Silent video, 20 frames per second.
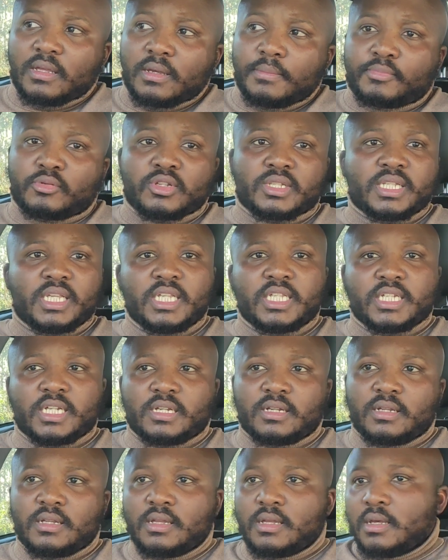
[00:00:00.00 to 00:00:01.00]
procedure.
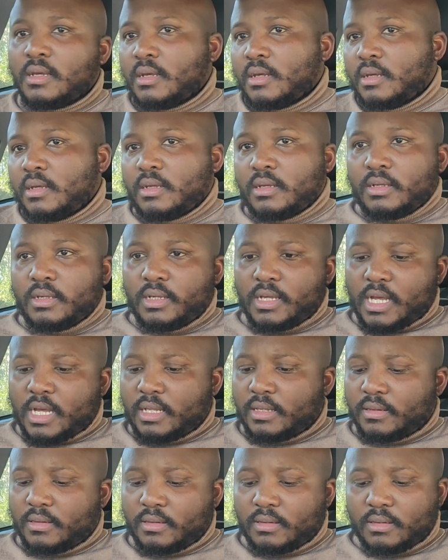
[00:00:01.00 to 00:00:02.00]
Yeah,
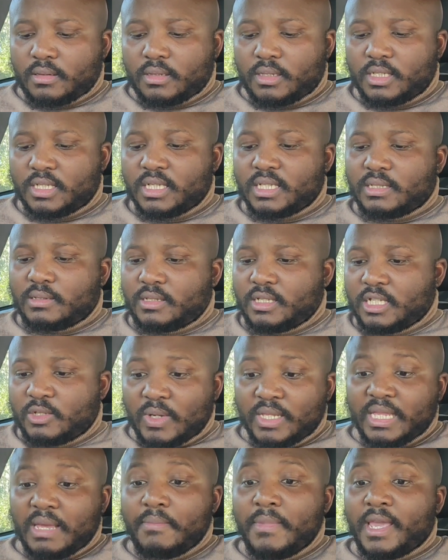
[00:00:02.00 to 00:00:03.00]
just
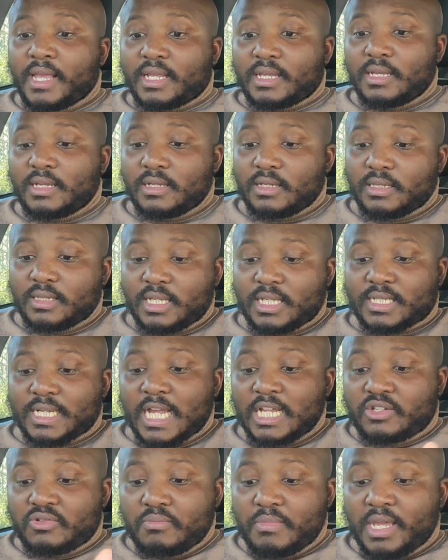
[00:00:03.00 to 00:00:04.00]
when they
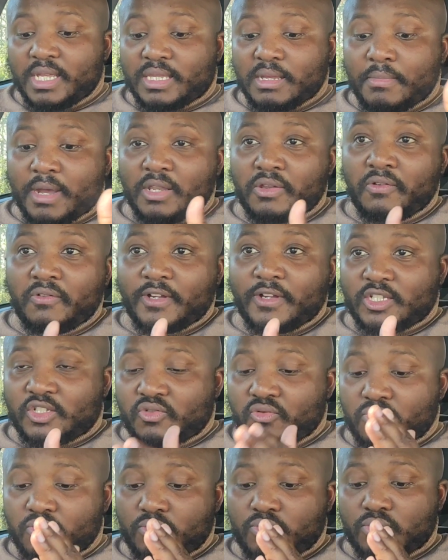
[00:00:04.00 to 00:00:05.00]
try to make the maneuvers
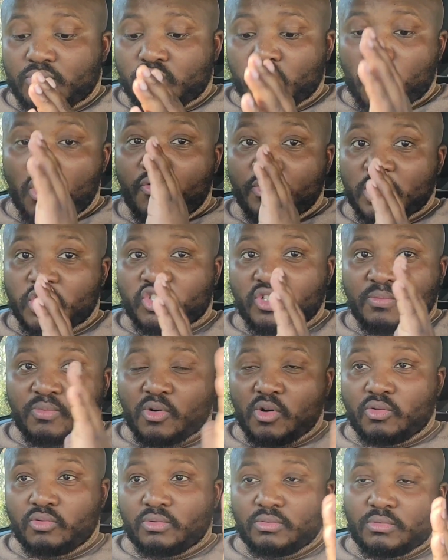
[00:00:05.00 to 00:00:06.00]
to go for the drop
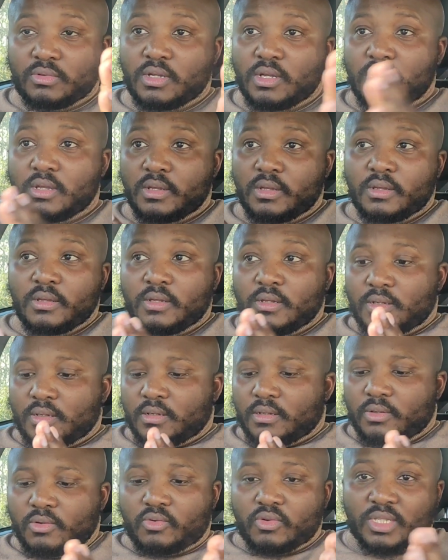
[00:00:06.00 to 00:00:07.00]
goal.
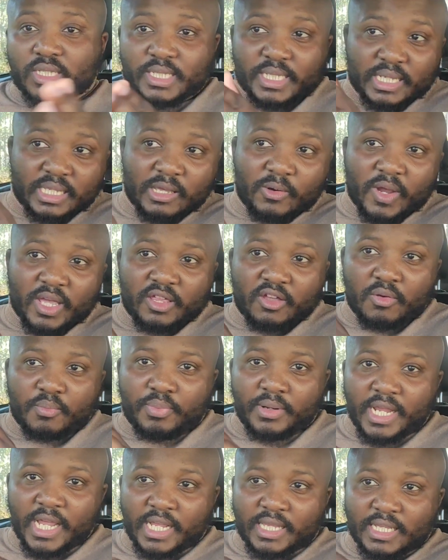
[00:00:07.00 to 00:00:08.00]
You could see the way they were
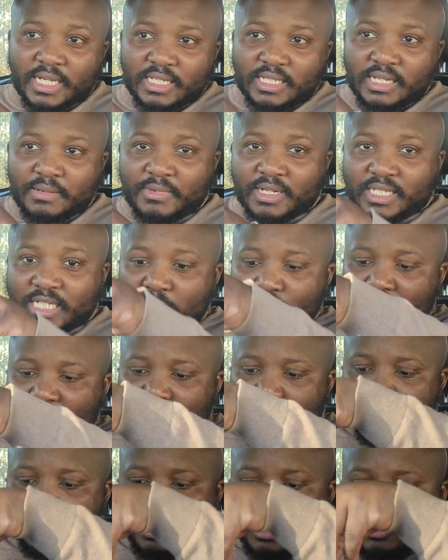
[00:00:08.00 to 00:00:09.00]
playing that number 10
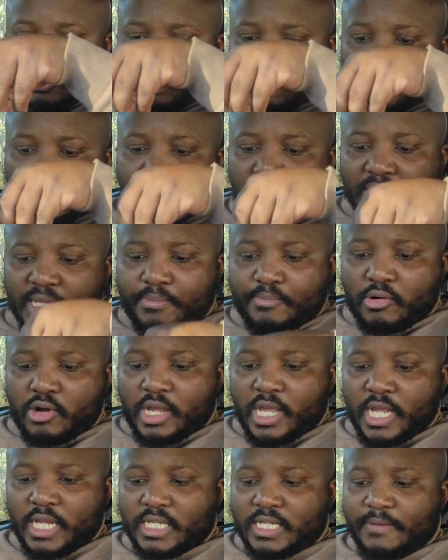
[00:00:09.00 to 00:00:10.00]
was going to drop in the
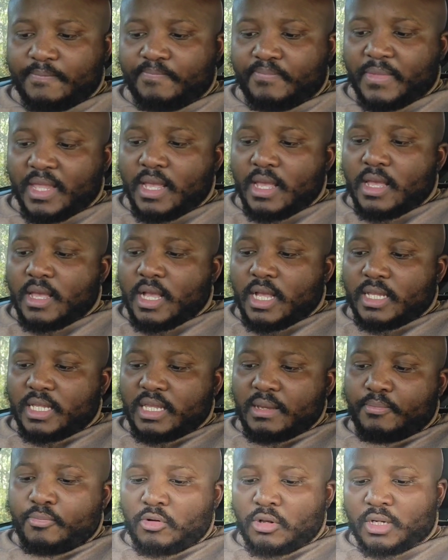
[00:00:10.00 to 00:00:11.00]
pocket, and then
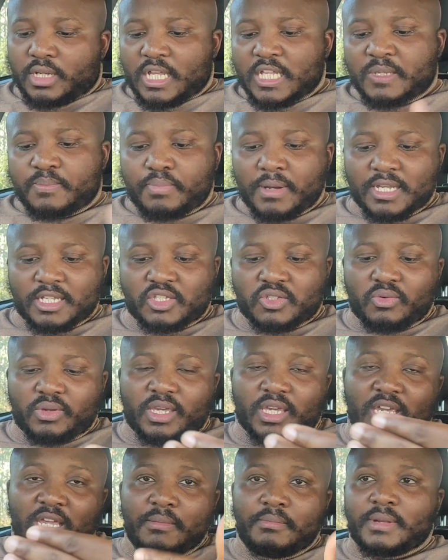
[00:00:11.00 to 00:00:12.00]
the ball gets passed to
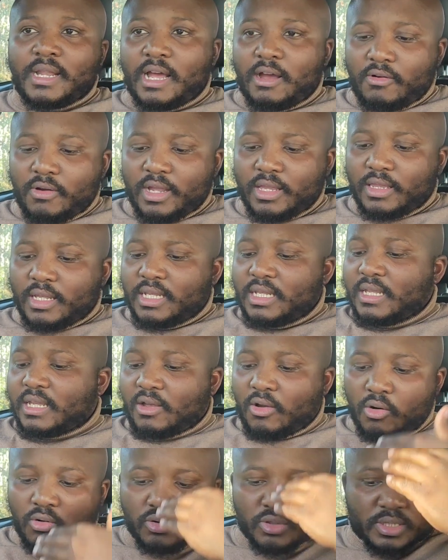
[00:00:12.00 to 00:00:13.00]
him now, and then he
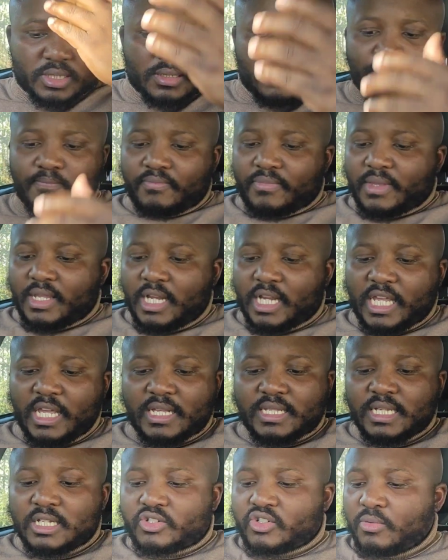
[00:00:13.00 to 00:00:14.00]

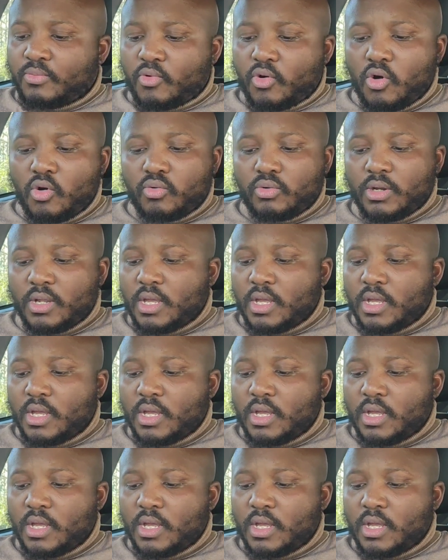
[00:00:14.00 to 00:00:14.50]
kicks a drop goal.